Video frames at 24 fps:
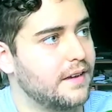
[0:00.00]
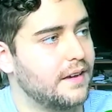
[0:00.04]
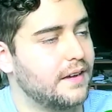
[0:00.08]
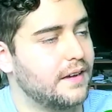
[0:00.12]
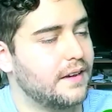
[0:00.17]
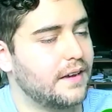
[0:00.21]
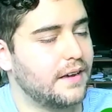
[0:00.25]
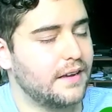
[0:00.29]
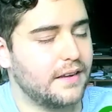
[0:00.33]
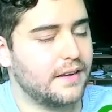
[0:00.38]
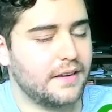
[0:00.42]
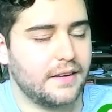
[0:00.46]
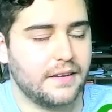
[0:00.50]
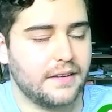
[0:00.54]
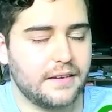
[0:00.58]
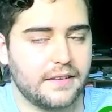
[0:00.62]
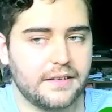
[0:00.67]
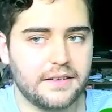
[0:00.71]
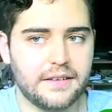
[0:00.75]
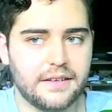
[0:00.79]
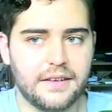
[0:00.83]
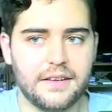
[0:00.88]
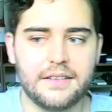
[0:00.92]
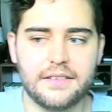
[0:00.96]

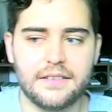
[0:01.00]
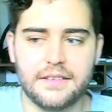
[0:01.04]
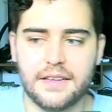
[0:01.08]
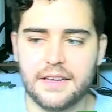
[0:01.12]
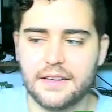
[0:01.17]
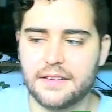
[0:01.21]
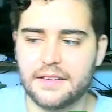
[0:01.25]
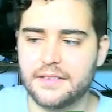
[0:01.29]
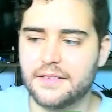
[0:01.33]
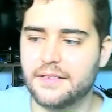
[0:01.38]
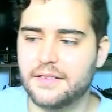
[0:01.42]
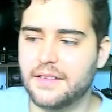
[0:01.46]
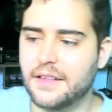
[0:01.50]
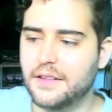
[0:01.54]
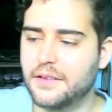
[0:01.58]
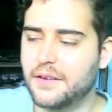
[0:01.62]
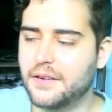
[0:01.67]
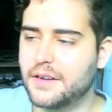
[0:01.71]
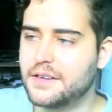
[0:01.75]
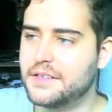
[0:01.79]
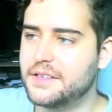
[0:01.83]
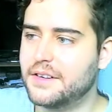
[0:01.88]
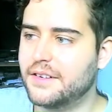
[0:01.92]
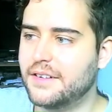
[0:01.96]

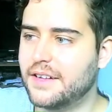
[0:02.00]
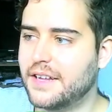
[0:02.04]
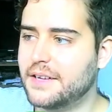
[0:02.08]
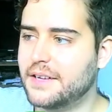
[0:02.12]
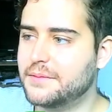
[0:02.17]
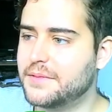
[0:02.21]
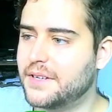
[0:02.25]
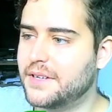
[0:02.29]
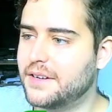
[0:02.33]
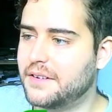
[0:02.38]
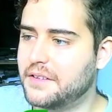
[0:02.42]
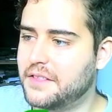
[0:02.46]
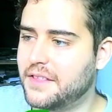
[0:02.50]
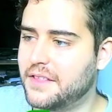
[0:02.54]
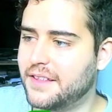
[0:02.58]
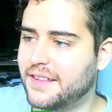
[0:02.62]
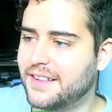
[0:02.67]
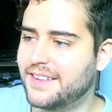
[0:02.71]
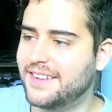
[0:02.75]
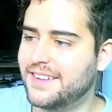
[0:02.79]
Educational games are a thing.